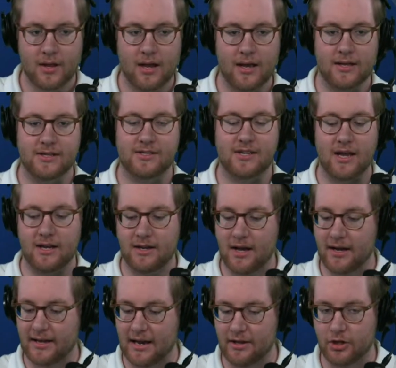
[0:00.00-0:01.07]
and
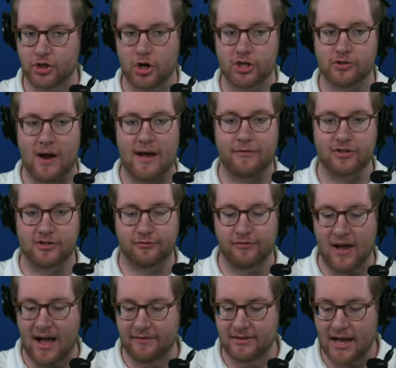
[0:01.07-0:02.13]
get in the jersey raffle, it's a
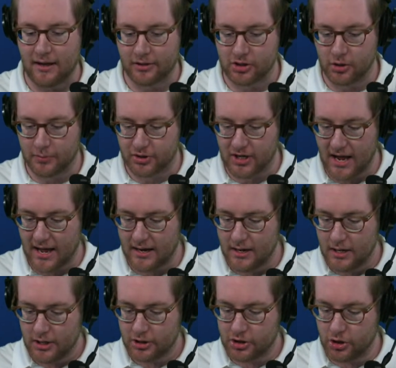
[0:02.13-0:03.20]
$5 super chat
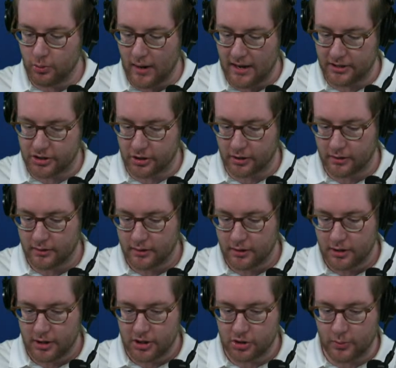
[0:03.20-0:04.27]
to enter.
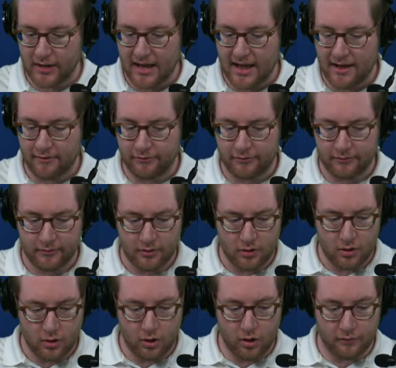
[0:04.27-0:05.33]
So we have
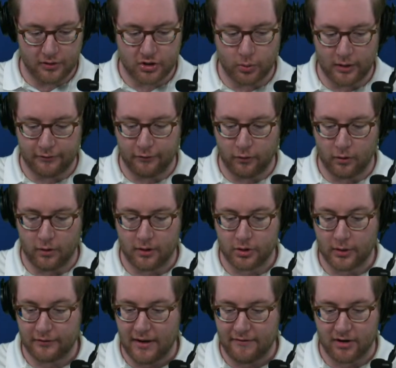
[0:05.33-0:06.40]
over 2,400 or
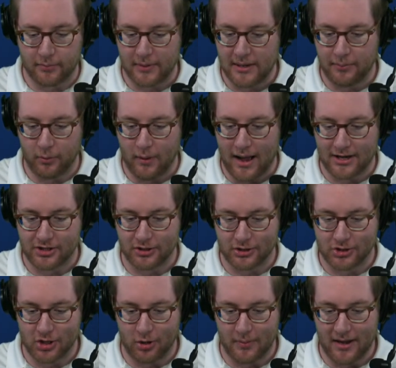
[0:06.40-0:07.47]
2,500 people watching the
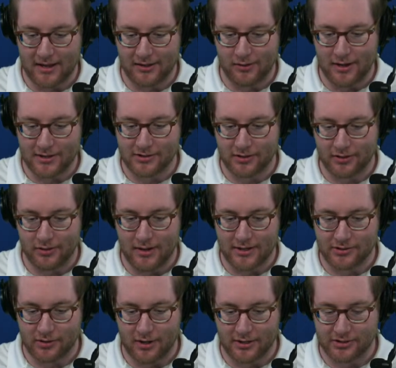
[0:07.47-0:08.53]
show, man. You guys
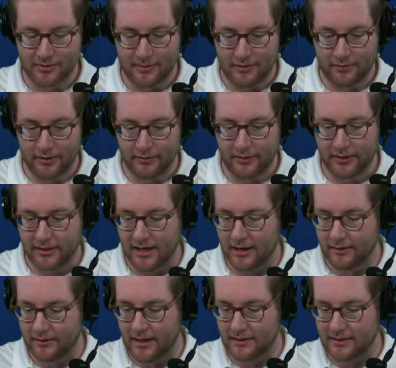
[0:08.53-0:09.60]
are awesome. I really can't
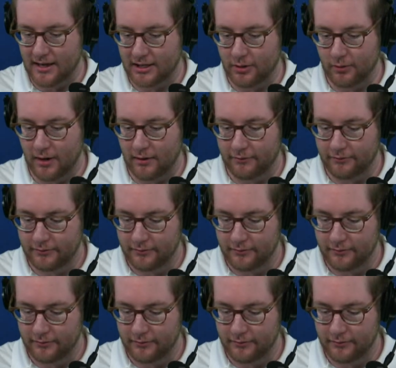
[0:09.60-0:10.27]
thank you enough.